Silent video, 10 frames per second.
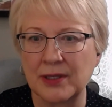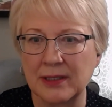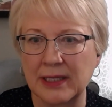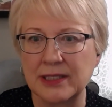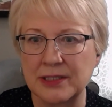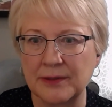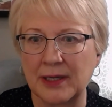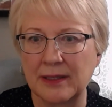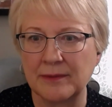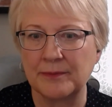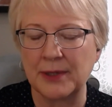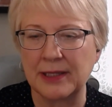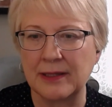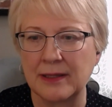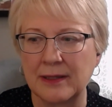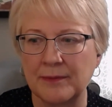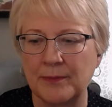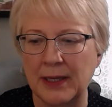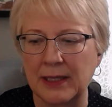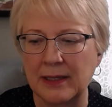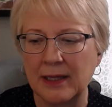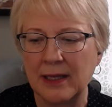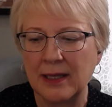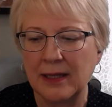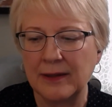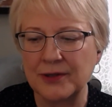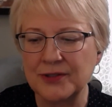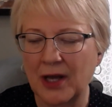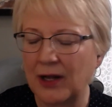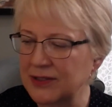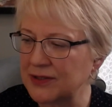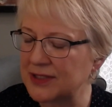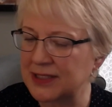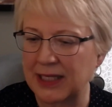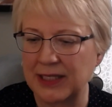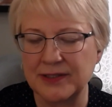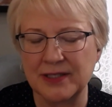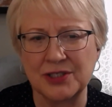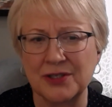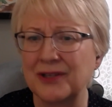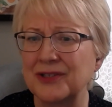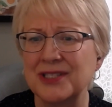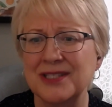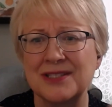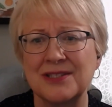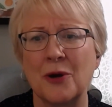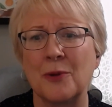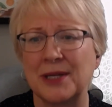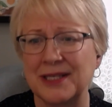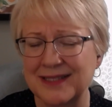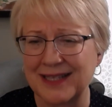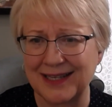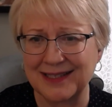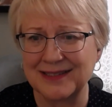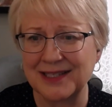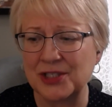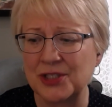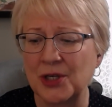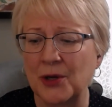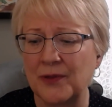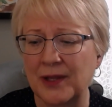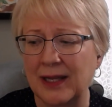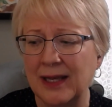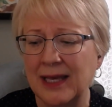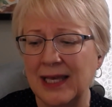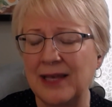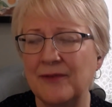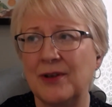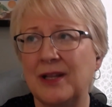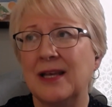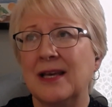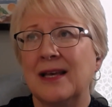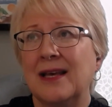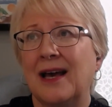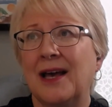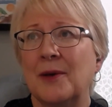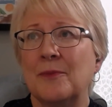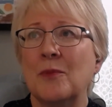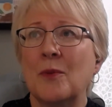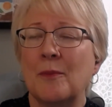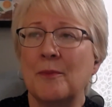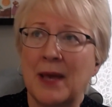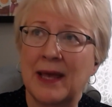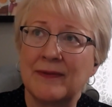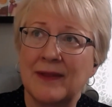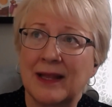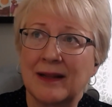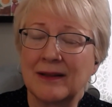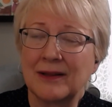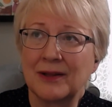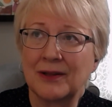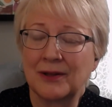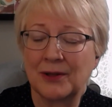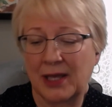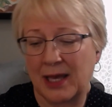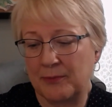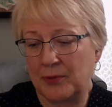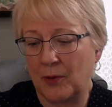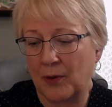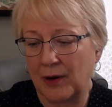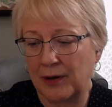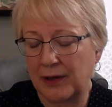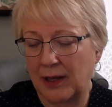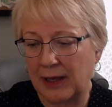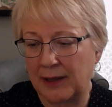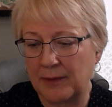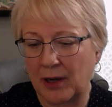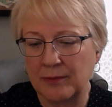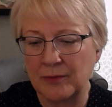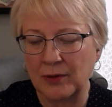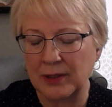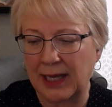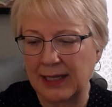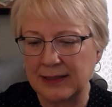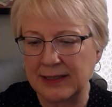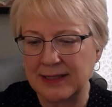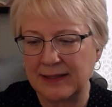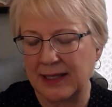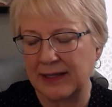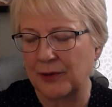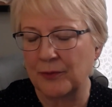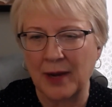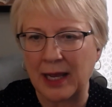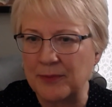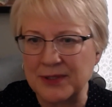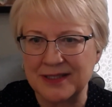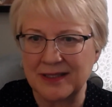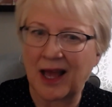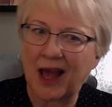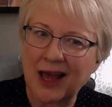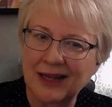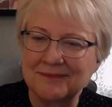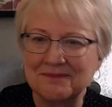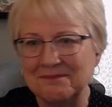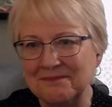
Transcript: you can link to it. But, but there's also studies that sh- there's just so many studies that show that even um, men that look at porn um, are more likely to think that rape is not